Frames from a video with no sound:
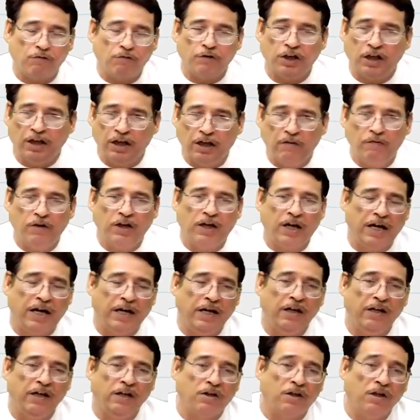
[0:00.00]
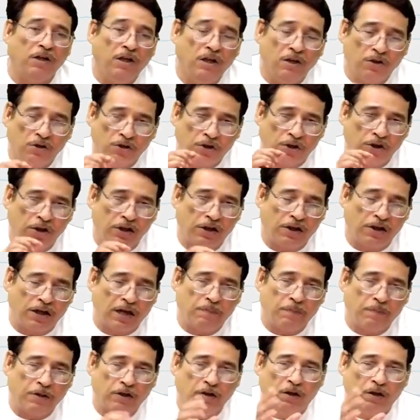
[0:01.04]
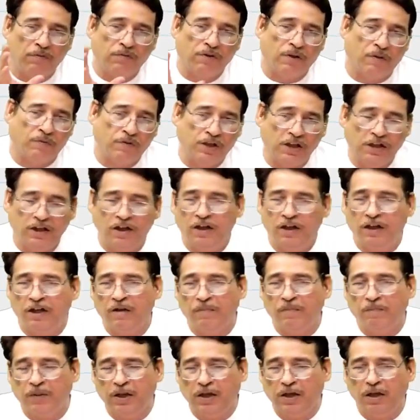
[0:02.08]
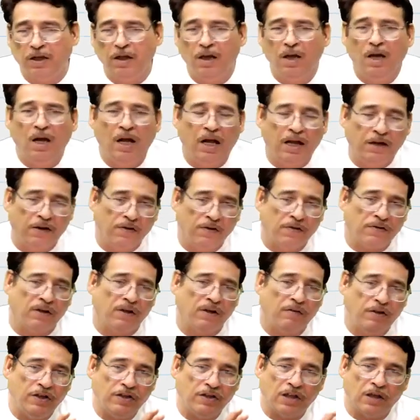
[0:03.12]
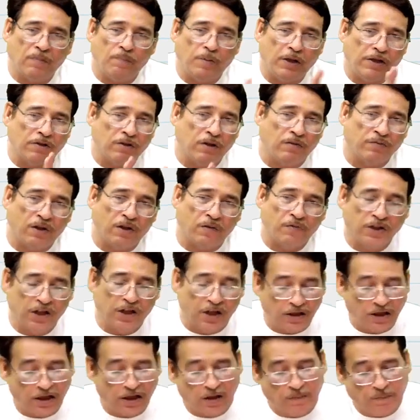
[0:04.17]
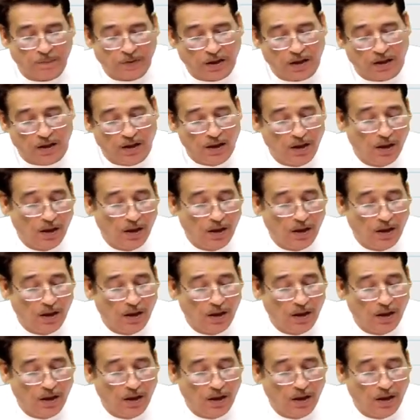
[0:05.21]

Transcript: we never write share capital of subsidiary company and reserve and surplus of subsidiary company.